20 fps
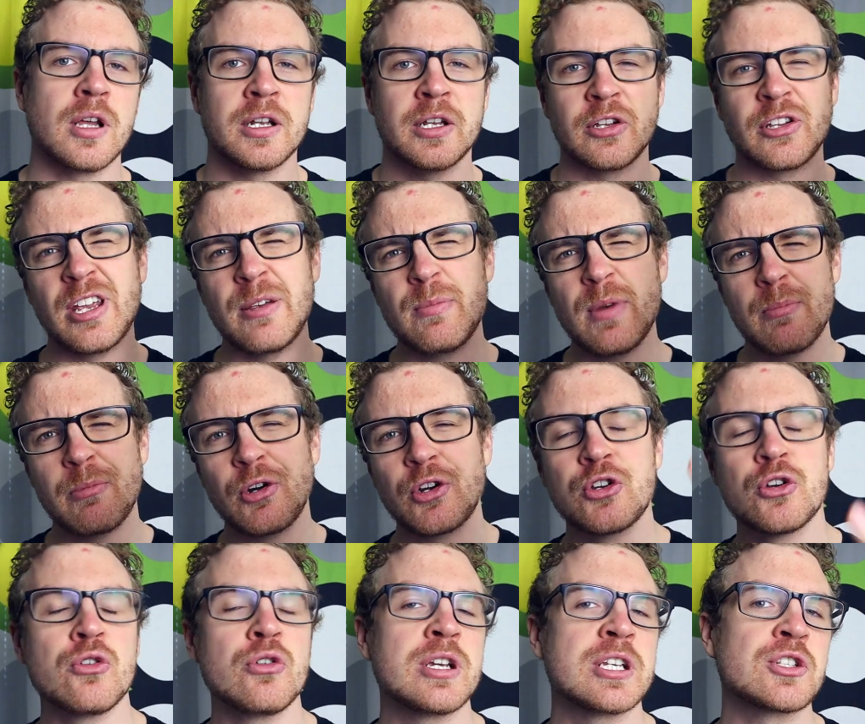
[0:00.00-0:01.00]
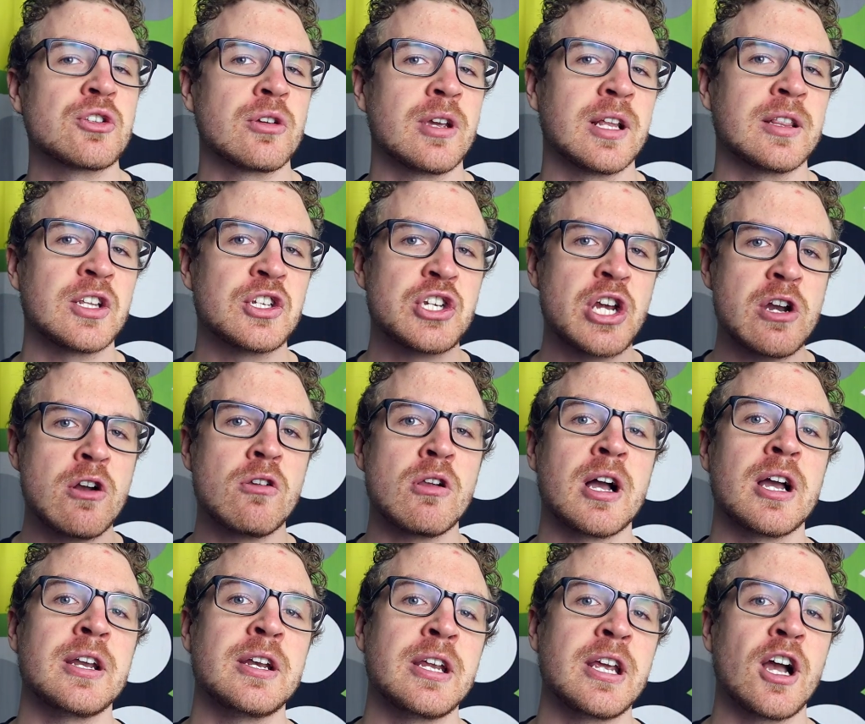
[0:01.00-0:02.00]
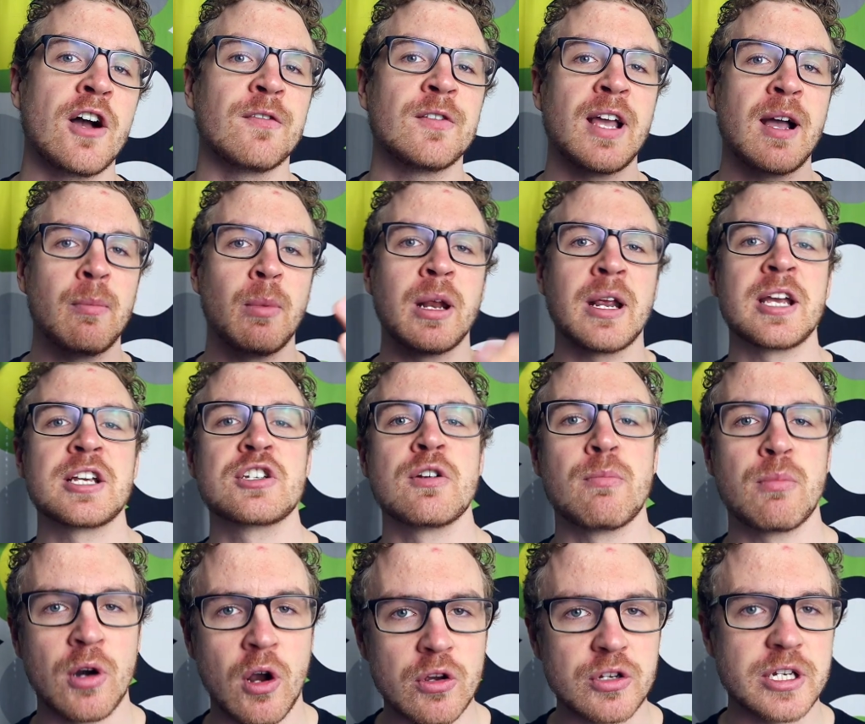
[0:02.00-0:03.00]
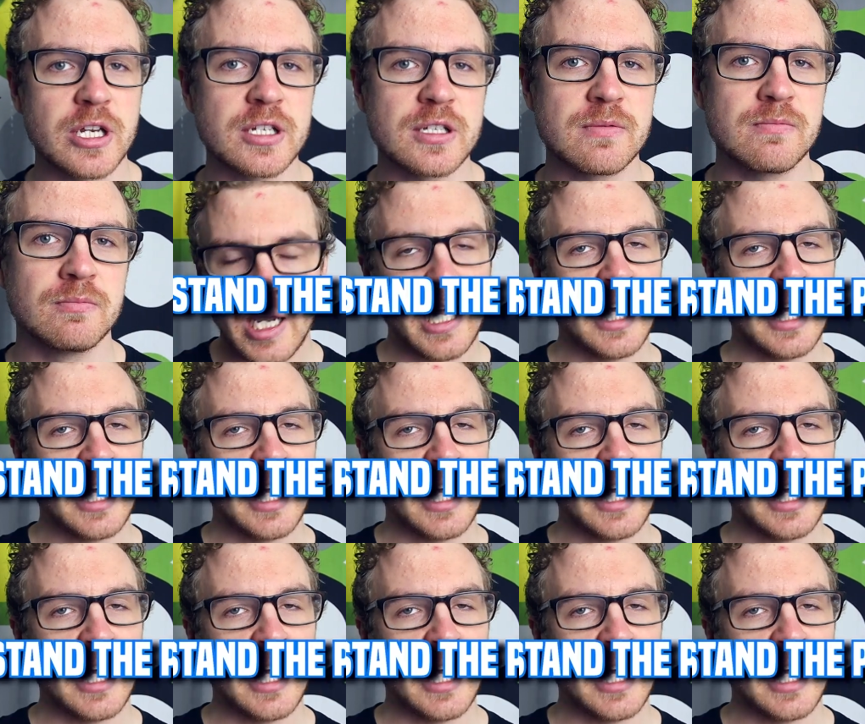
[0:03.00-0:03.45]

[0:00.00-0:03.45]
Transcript: And the tip number two is to get the general idea of the application process.